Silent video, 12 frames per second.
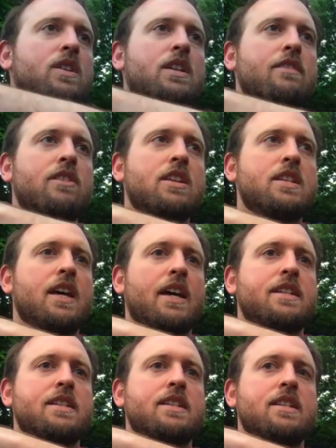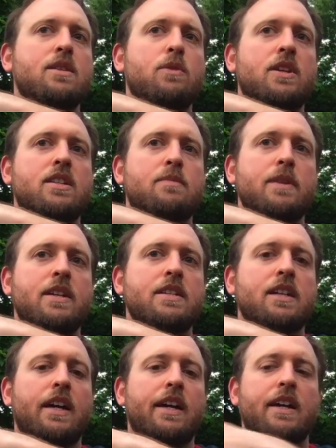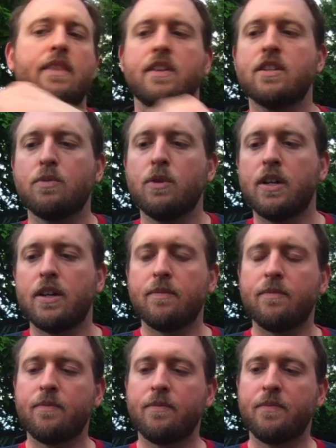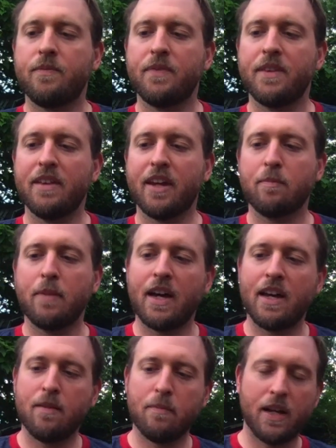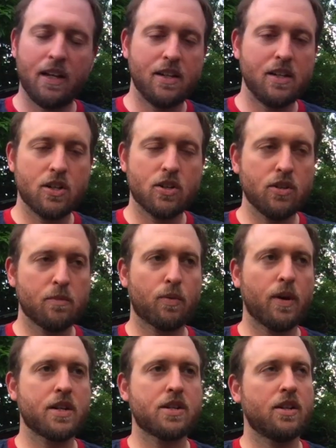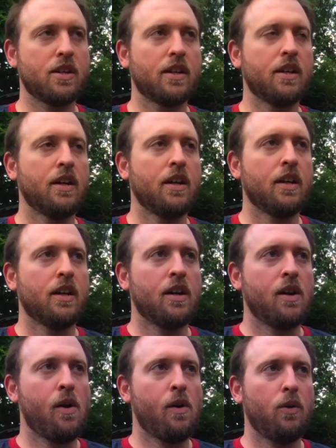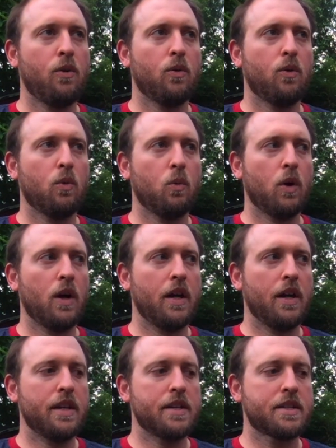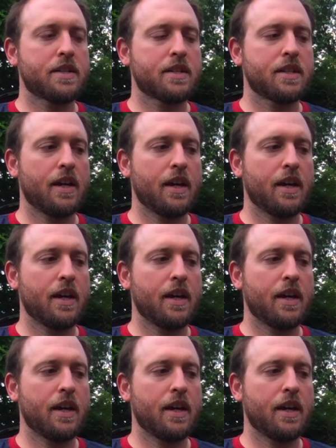give it a test and see what it smells like. And this one, like my initial impression was